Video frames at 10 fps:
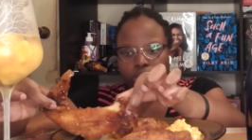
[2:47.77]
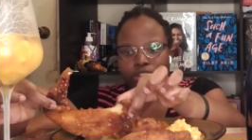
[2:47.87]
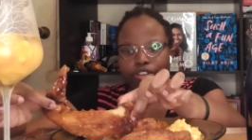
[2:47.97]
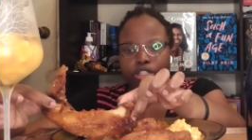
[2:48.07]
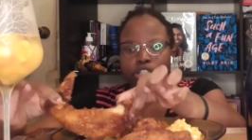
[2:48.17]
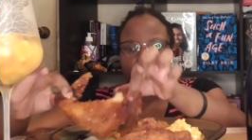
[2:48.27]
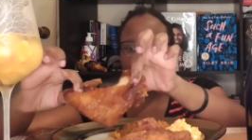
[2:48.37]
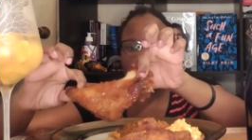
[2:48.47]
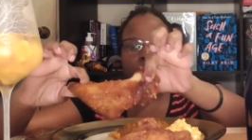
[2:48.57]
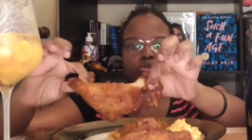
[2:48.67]
First of
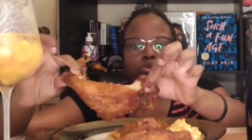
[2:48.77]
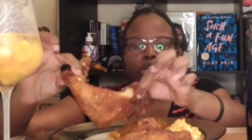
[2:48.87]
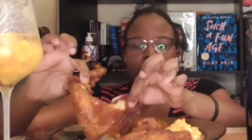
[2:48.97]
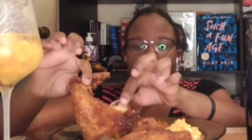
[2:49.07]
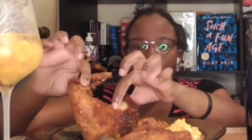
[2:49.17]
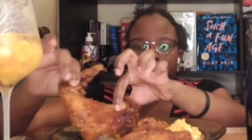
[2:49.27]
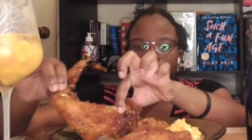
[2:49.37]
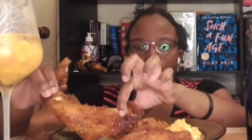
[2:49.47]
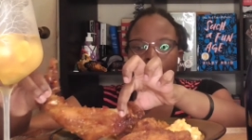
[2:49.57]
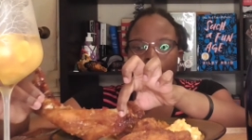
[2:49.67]
all, these
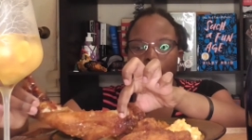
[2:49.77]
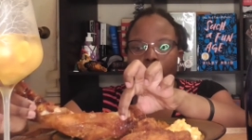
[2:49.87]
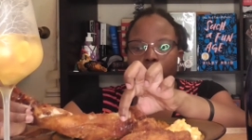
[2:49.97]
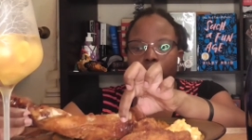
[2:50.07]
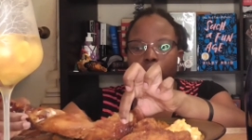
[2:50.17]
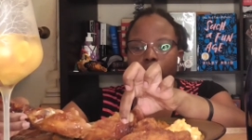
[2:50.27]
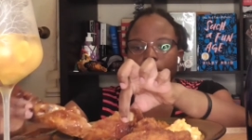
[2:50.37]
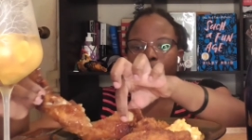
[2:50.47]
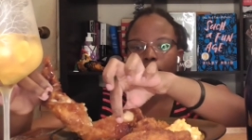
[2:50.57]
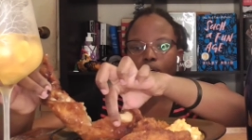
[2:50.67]
wings
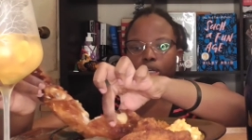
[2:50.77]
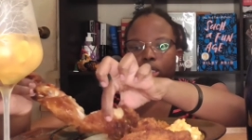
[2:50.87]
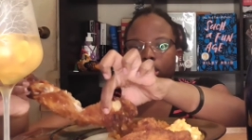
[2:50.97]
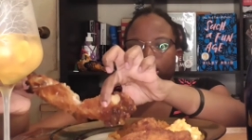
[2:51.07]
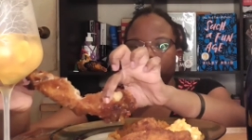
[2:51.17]
are